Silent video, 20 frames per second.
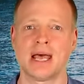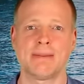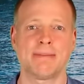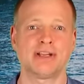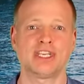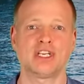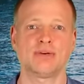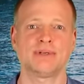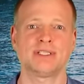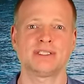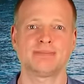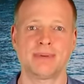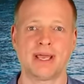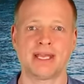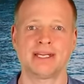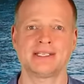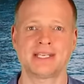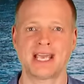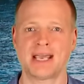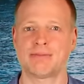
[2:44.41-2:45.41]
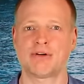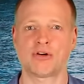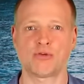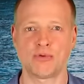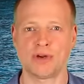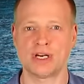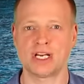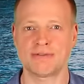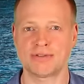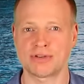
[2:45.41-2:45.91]
but you will spend time on
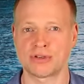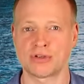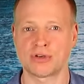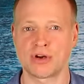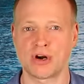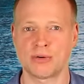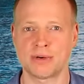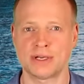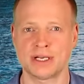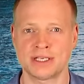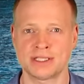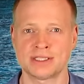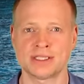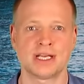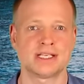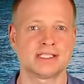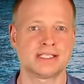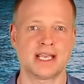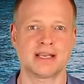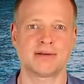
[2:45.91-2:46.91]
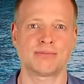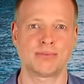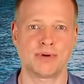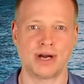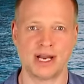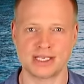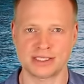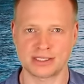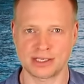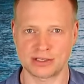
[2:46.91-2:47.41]
reading the tutorials, taking
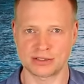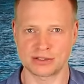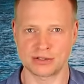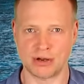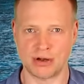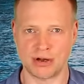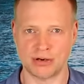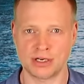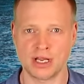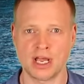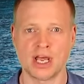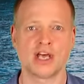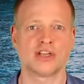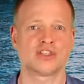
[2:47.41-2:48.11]
breaks and so on,